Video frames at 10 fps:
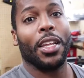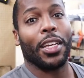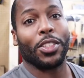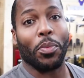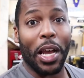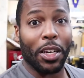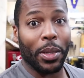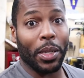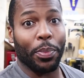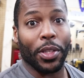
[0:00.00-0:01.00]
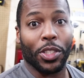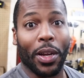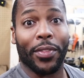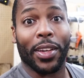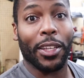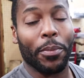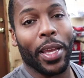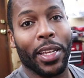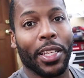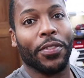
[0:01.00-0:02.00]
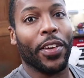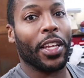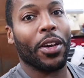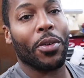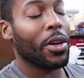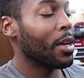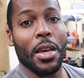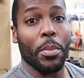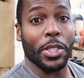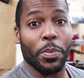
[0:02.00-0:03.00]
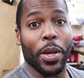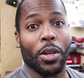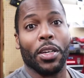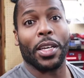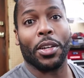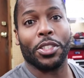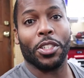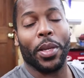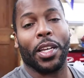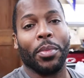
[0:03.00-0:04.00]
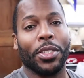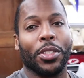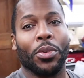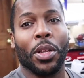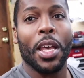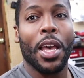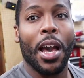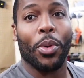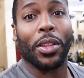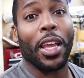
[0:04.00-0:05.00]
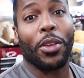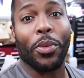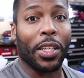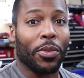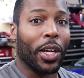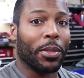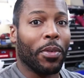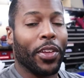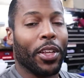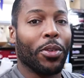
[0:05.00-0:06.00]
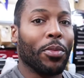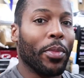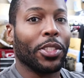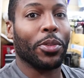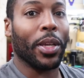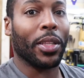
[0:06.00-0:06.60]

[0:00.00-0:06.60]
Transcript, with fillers: Like, so I'm not going to be able to put the driving clip in this video, but just be on the lookout. It should be coming soon. I want to thank you guys for watching my video. Make sure you